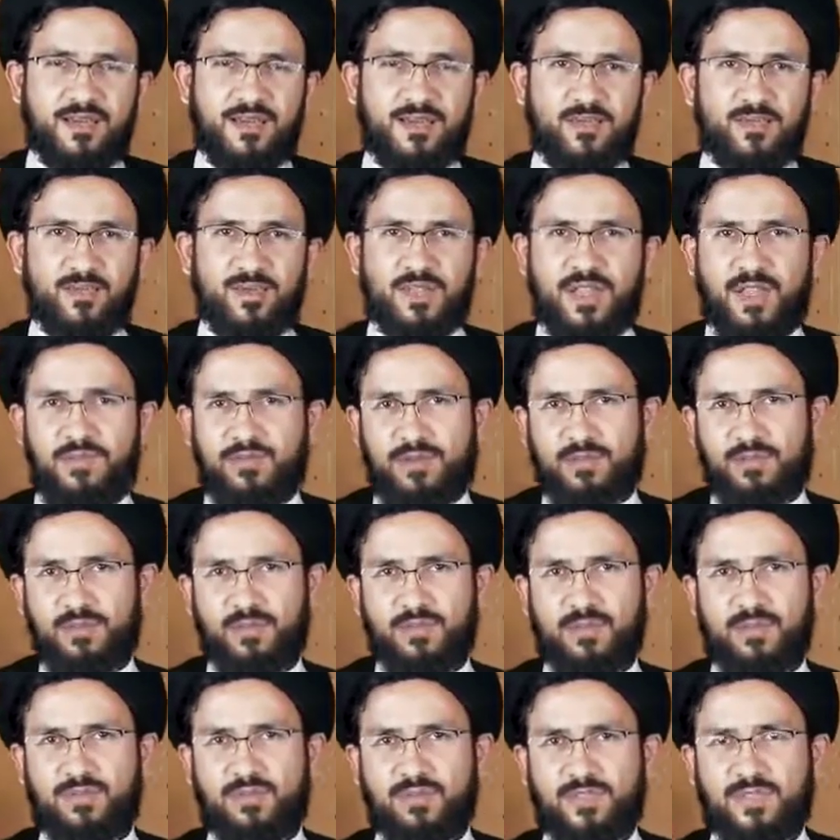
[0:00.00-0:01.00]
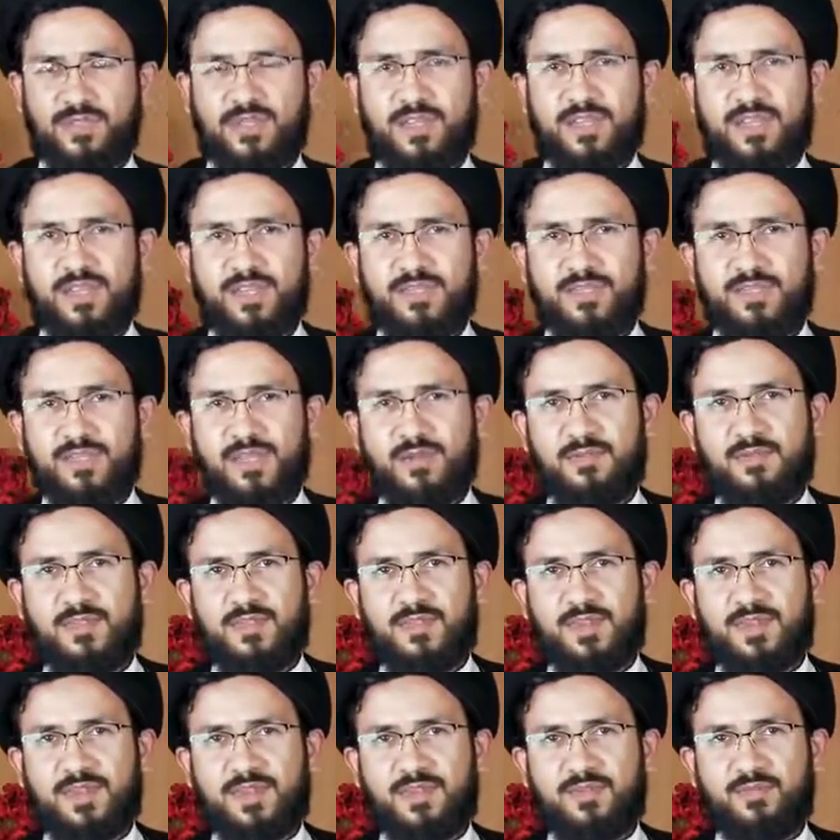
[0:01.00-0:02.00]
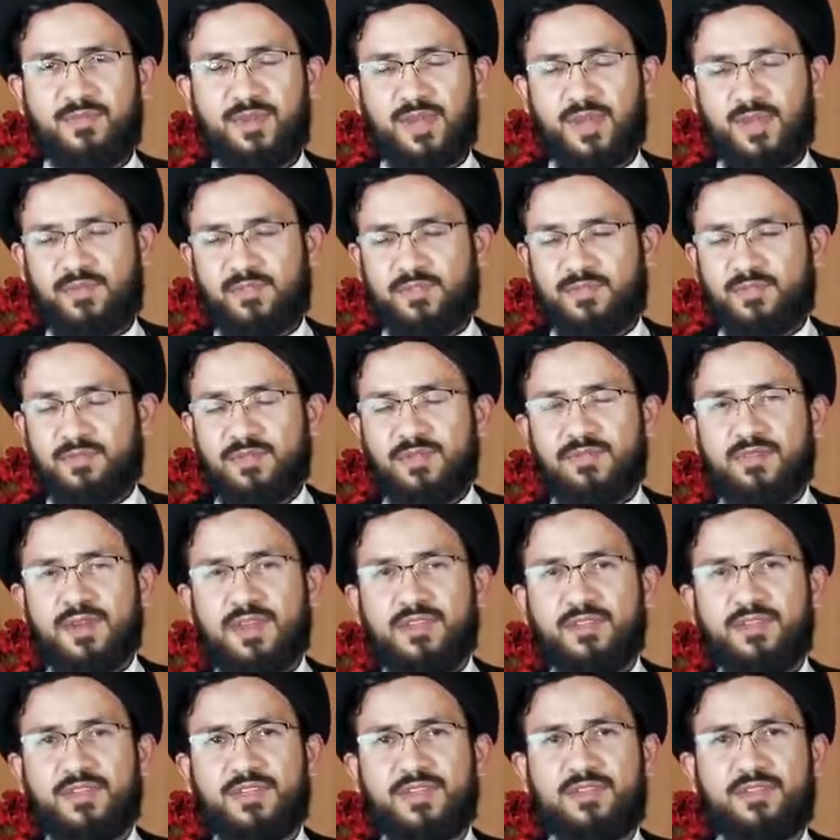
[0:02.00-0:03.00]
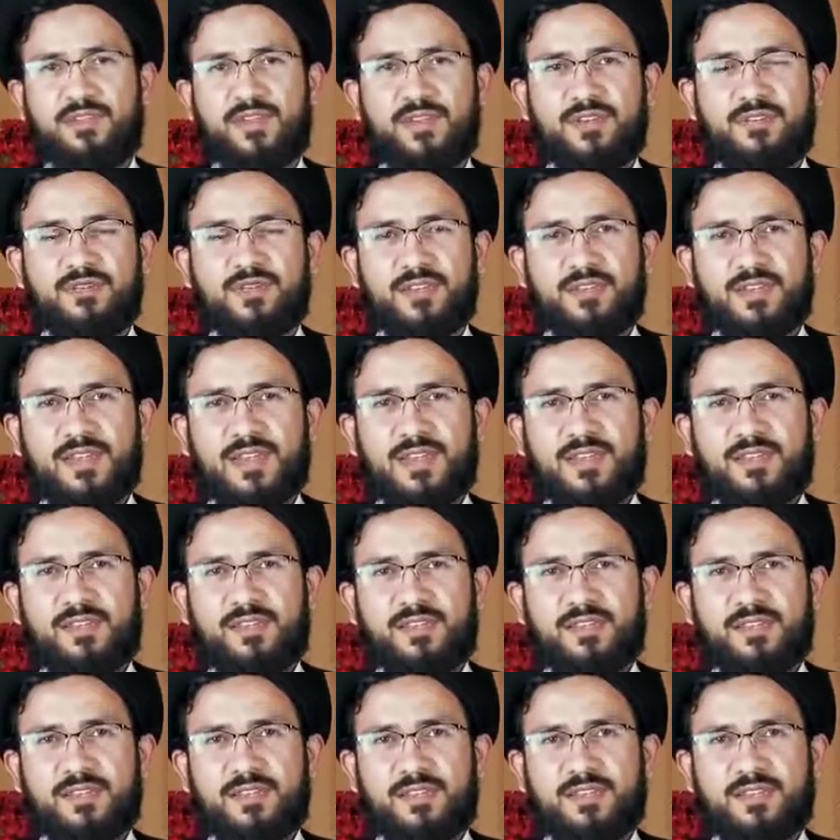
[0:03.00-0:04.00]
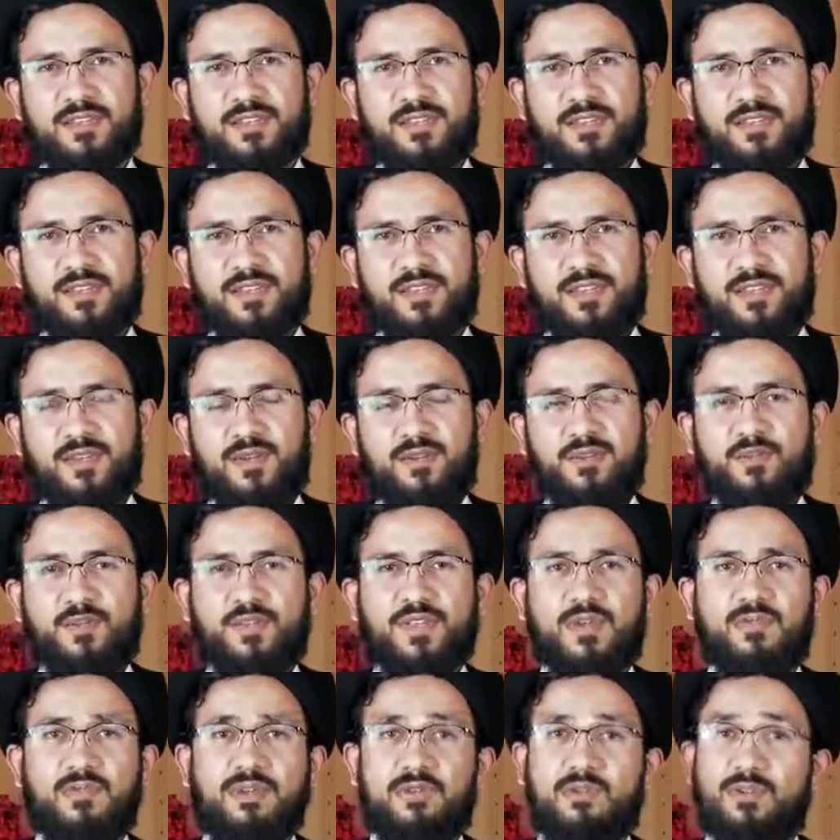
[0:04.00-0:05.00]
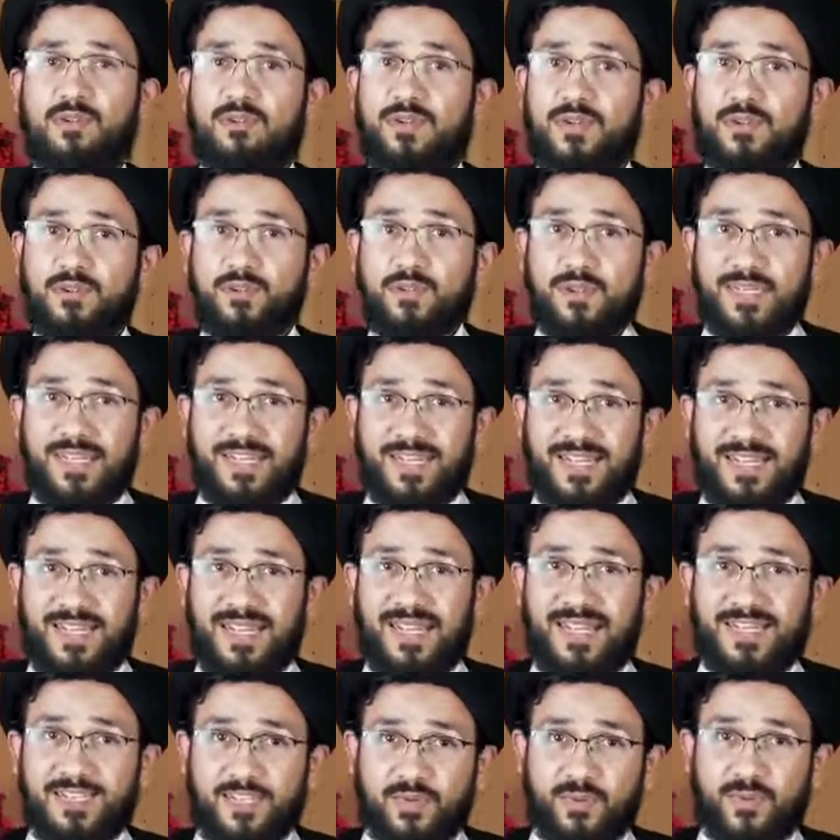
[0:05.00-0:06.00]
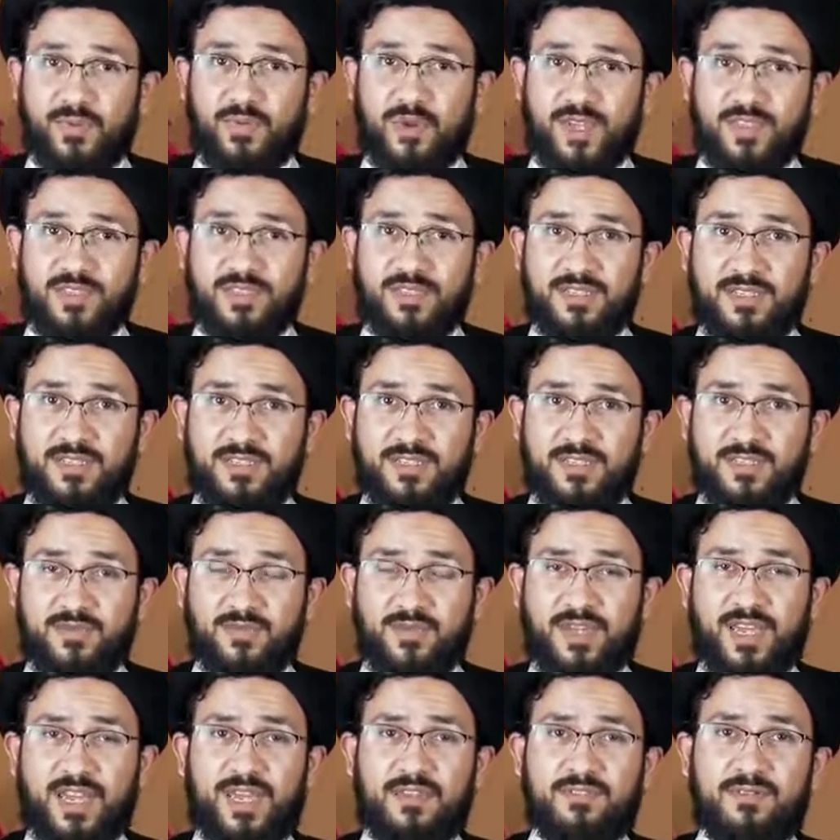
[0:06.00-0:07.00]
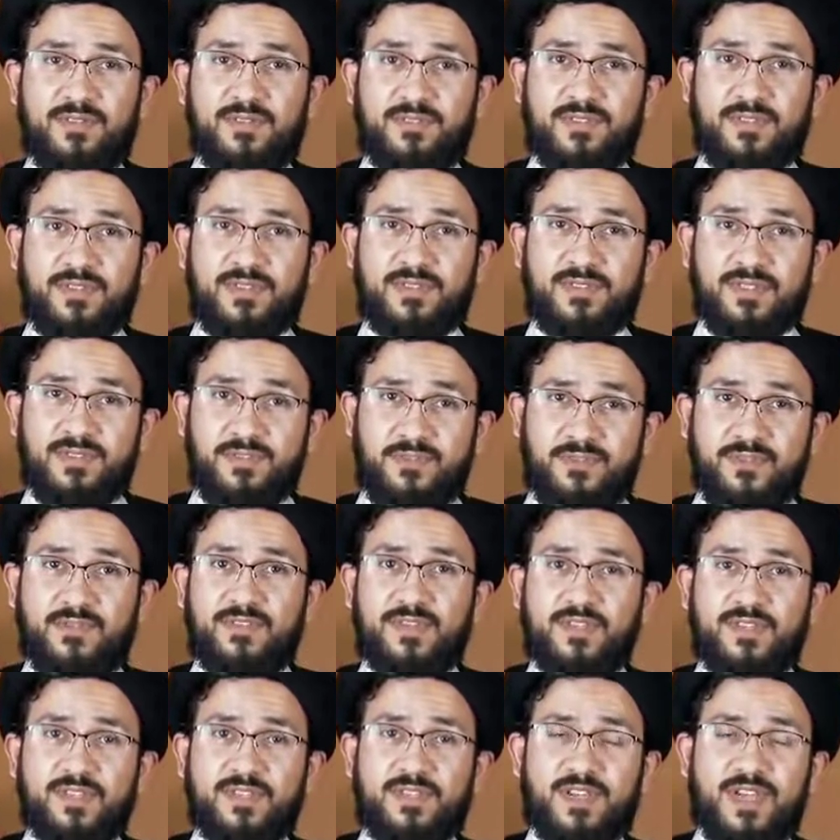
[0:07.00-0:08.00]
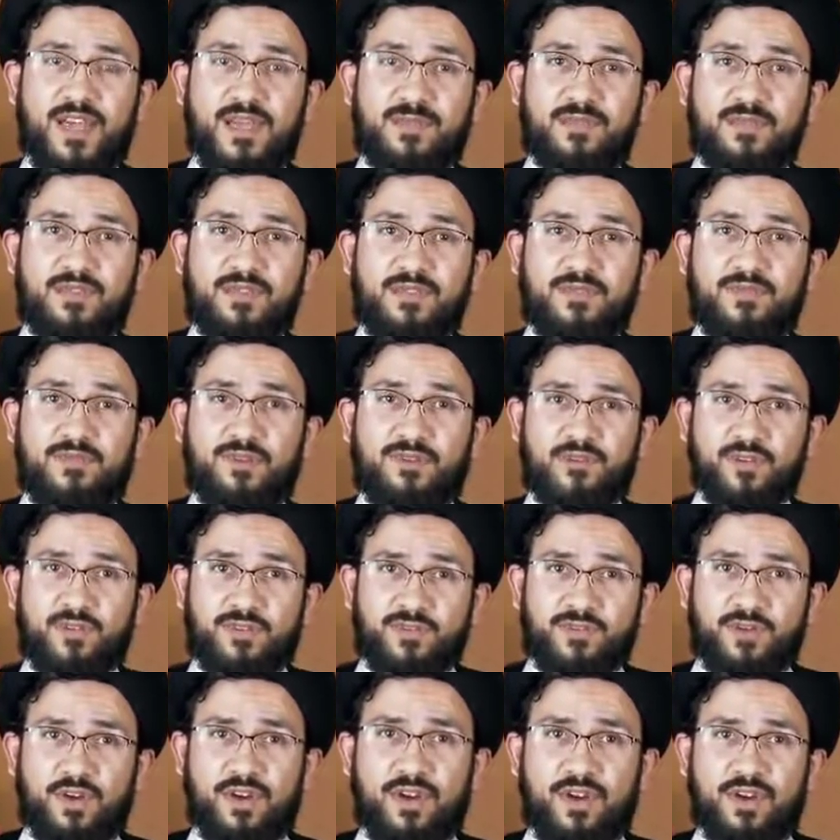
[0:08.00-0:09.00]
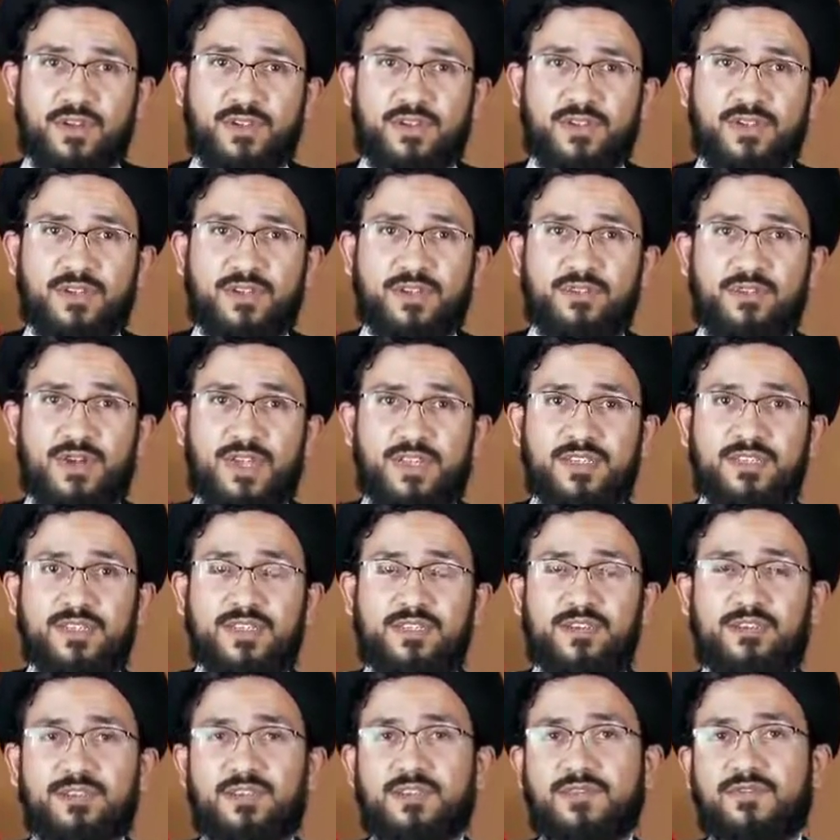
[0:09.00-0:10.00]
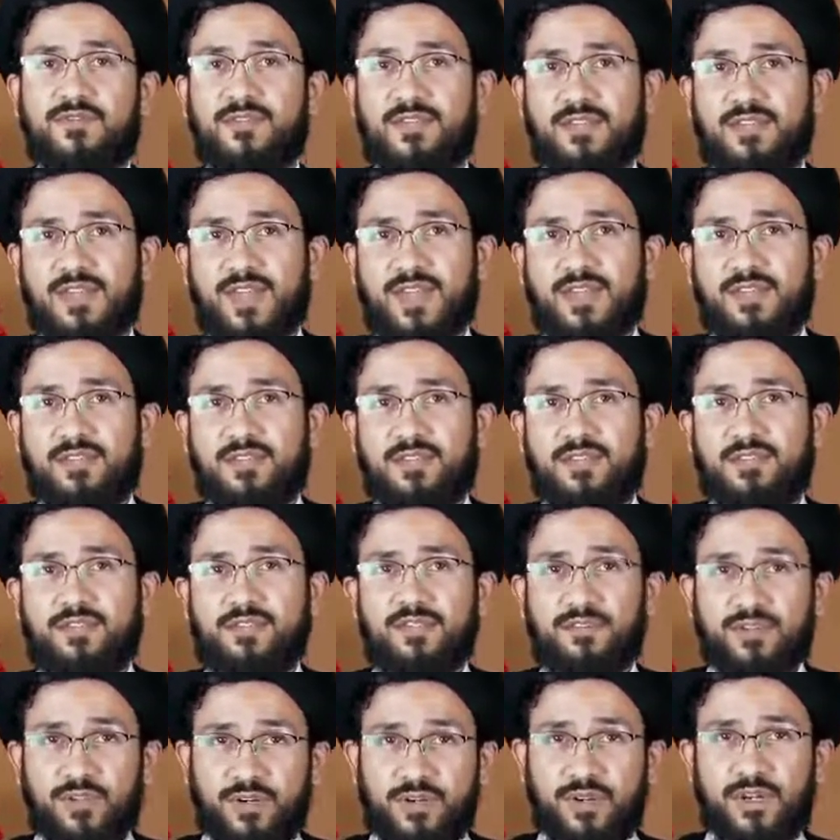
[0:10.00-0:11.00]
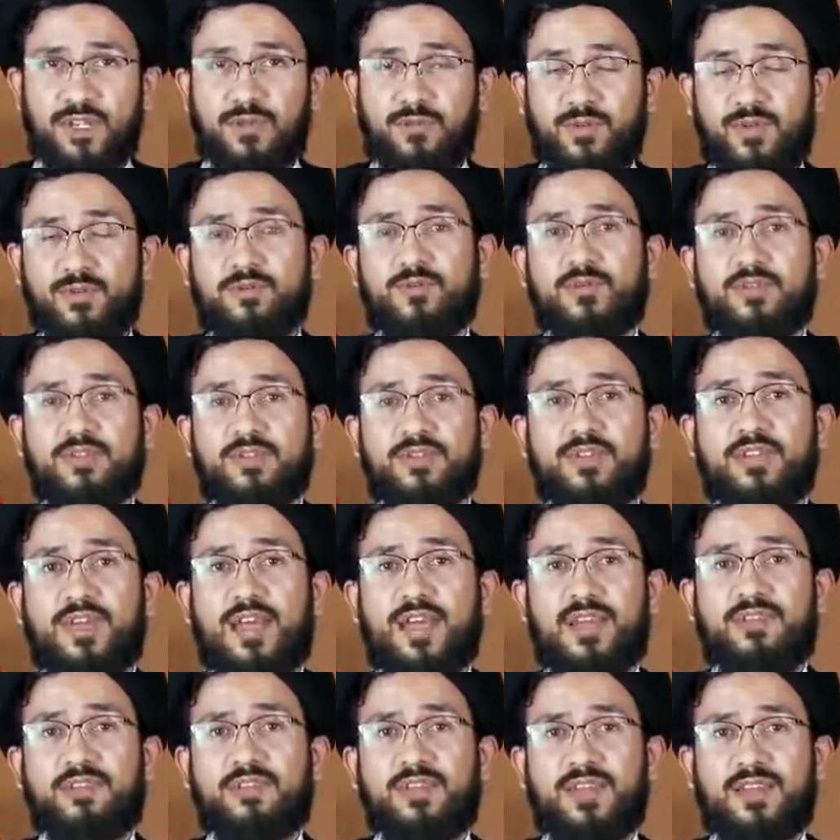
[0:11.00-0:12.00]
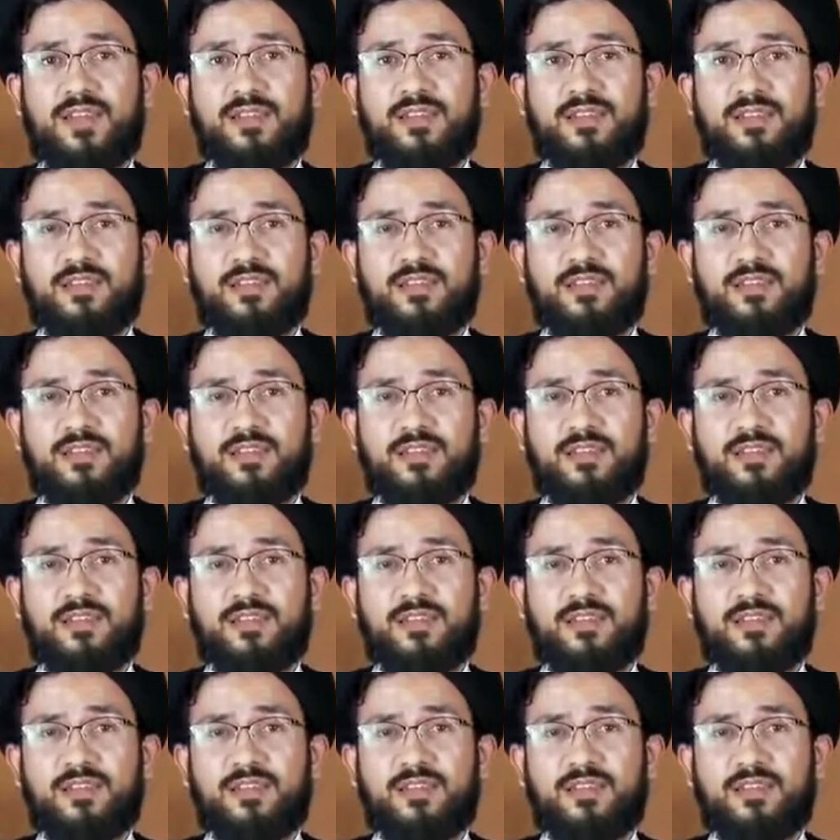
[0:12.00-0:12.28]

Whenever we want to select something, we have some criteria for that. Whenever we want to elect a president, we have different types of strong criteria for that. Surely we should have that.